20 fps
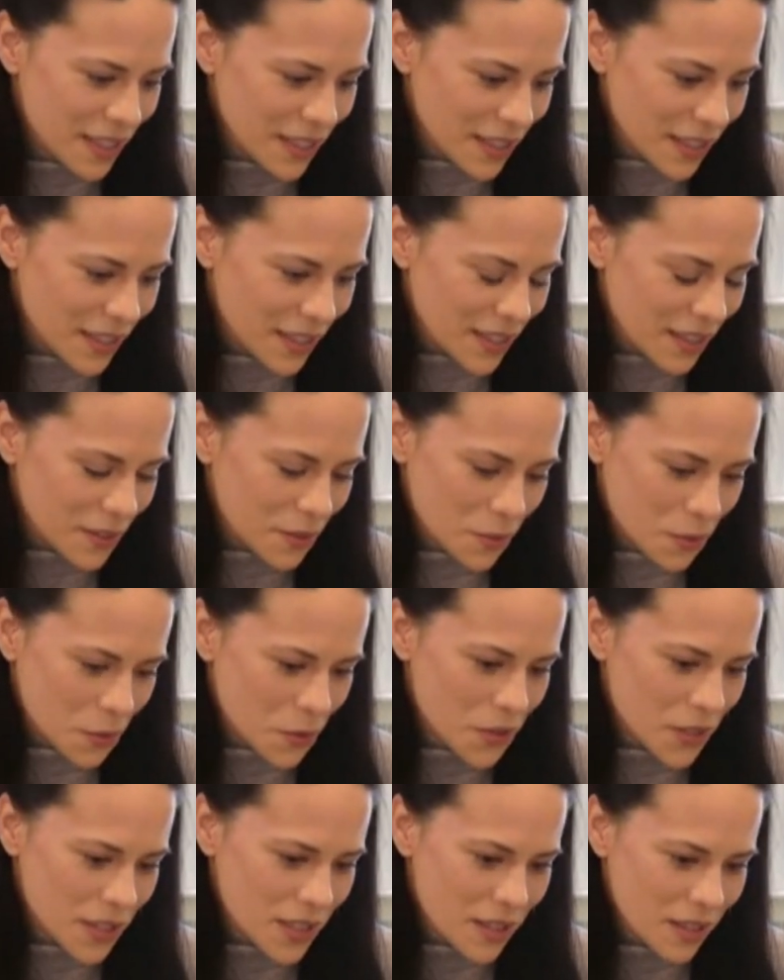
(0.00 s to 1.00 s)
We'll
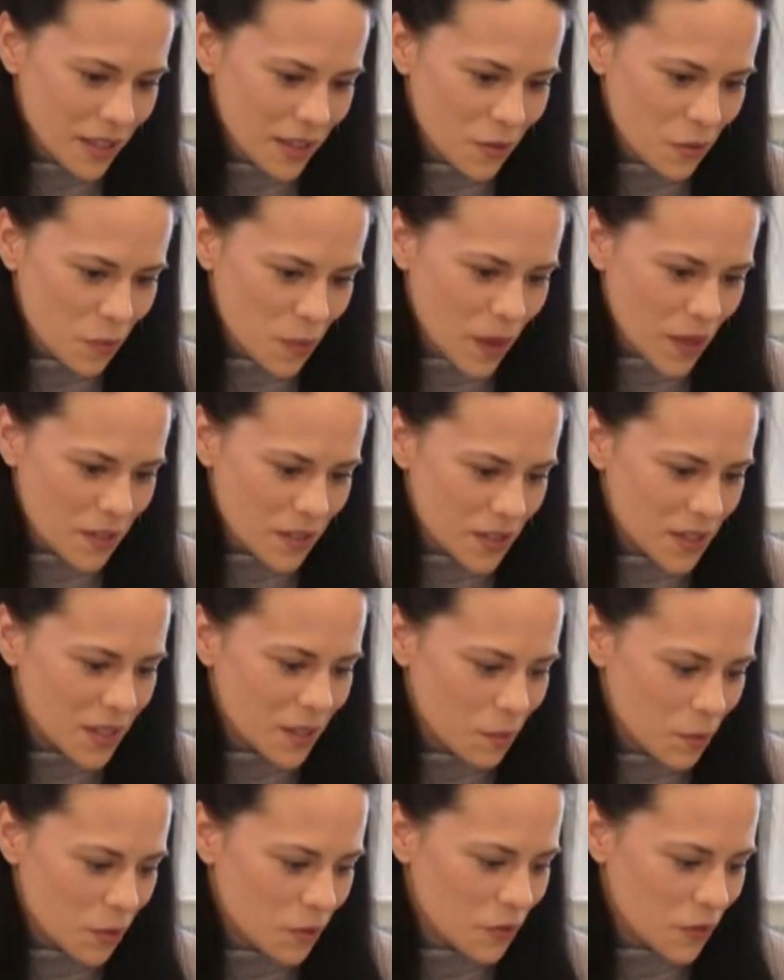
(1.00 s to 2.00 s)
see if by
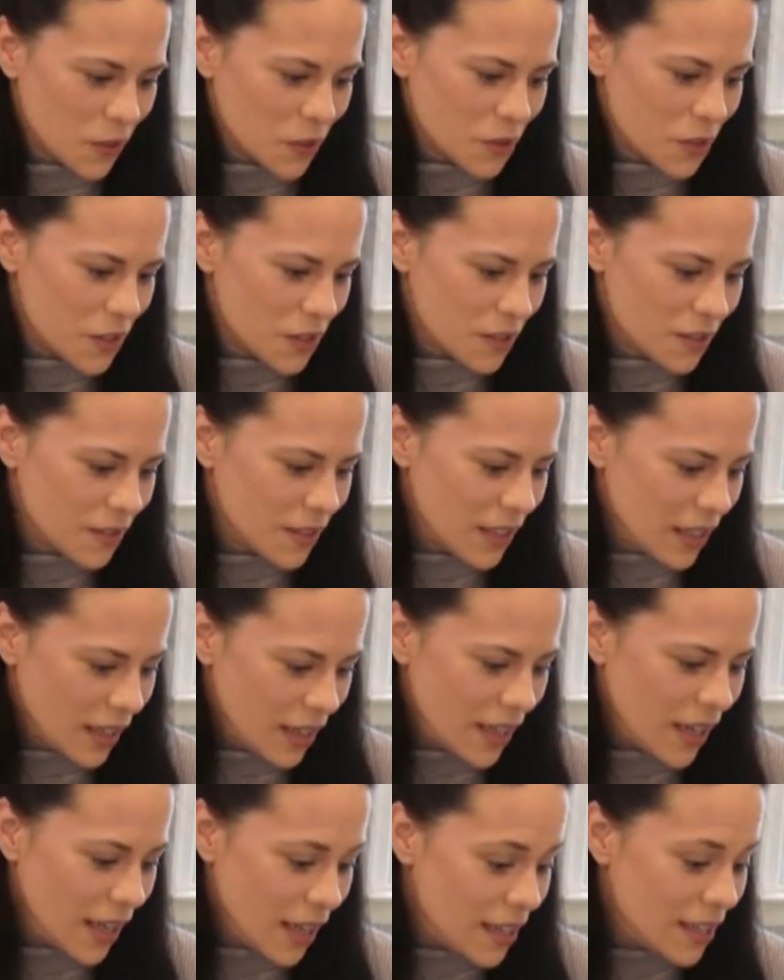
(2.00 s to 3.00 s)
December 1st
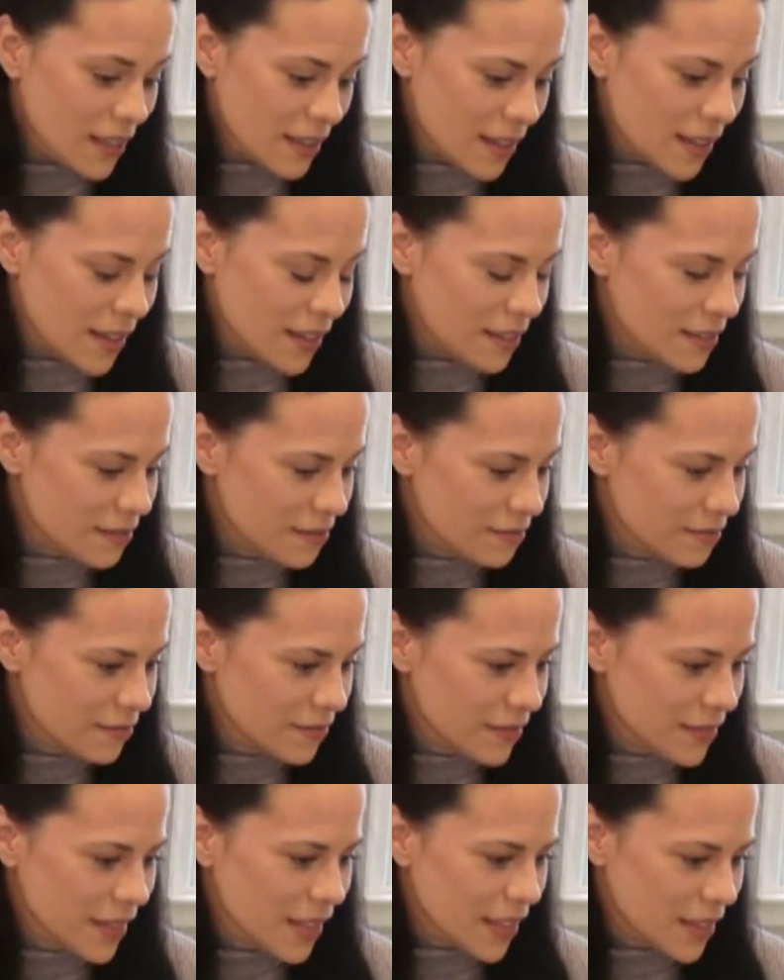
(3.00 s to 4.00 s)
anything
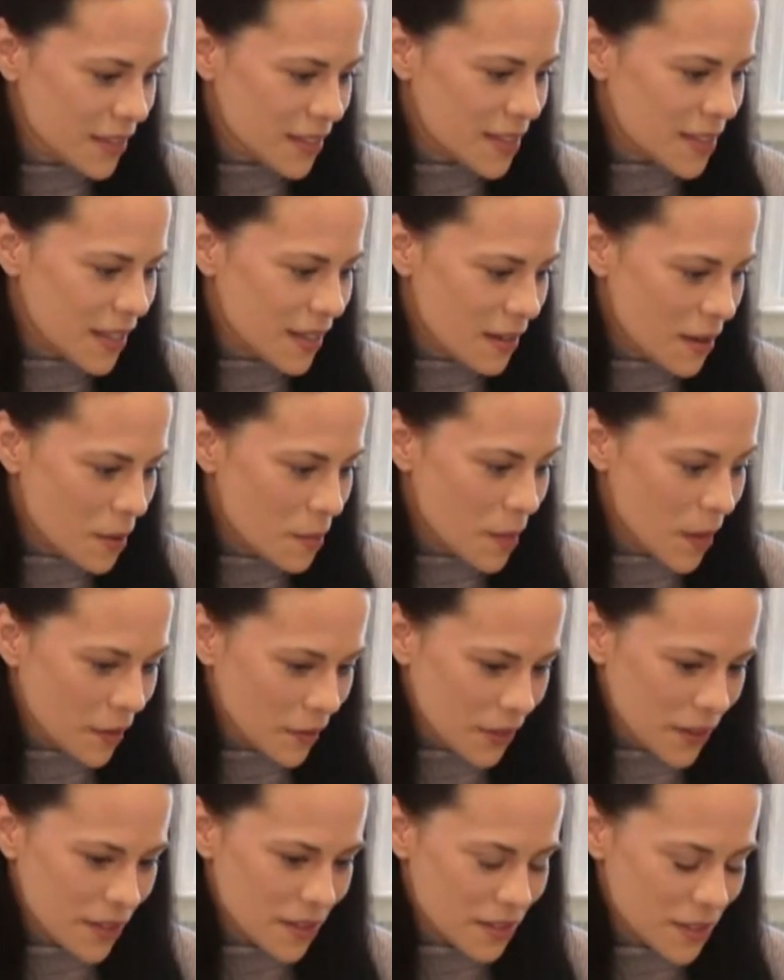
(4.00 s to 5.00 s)
gets done about
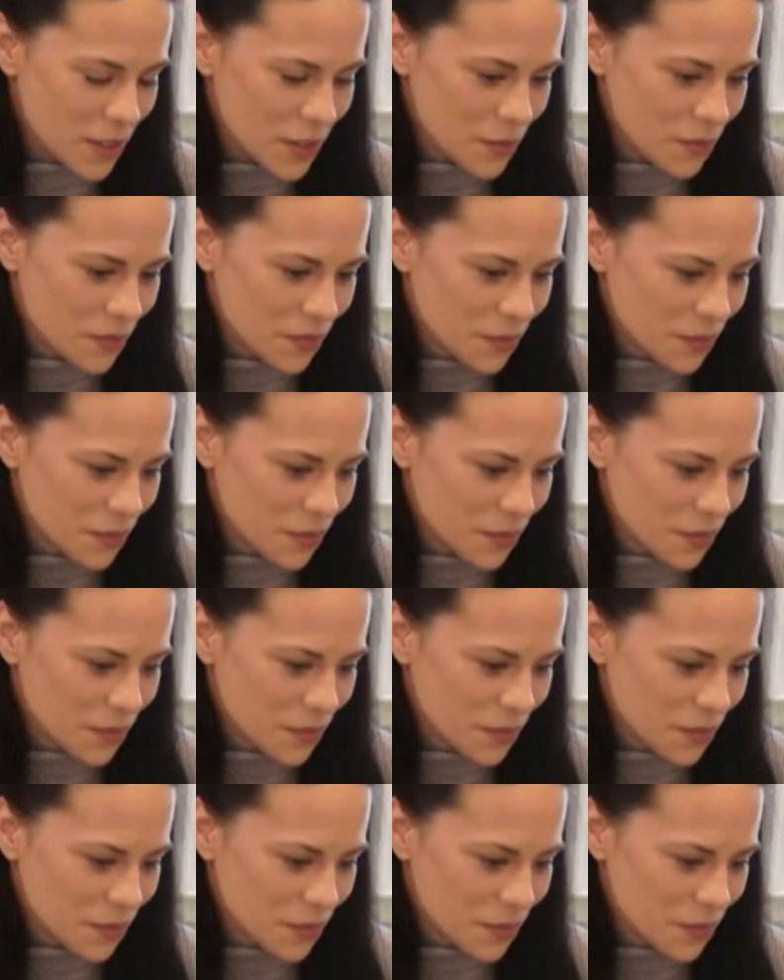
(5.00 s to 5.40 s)
this.